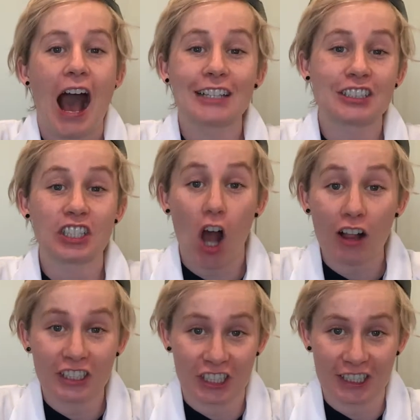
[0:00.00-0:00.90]
A
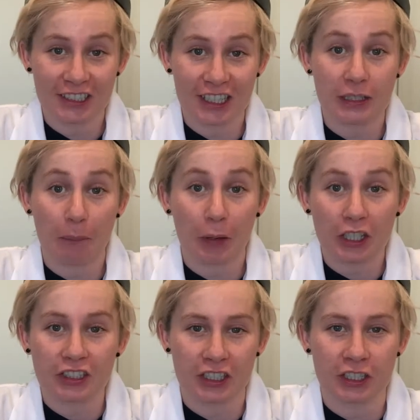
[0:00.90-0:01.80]
geologist is a
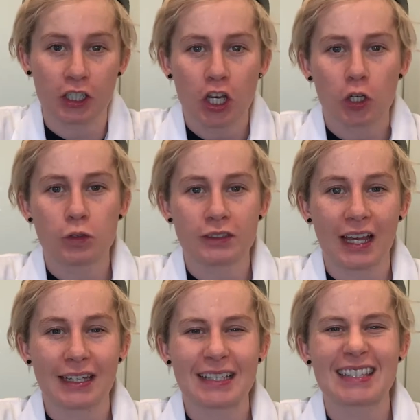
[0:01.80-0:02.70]
person who
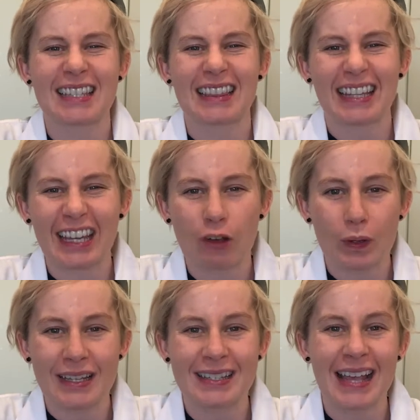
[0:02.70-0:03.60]
studies the
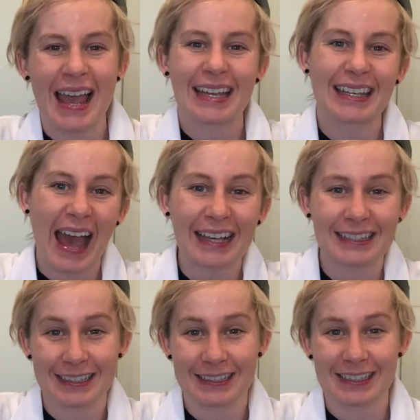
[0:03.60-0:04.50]
liquids,
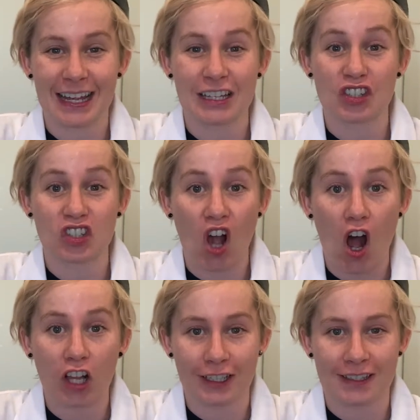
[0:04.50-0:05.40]
gases, and
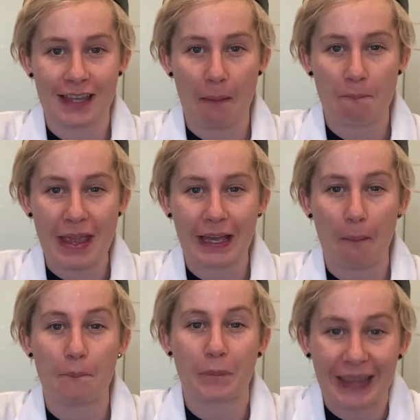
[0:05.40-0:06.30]
solids that make
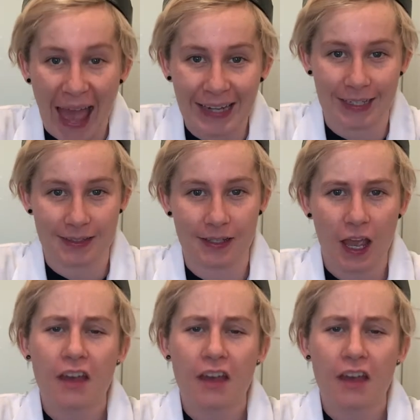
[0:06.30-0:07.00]
up planets.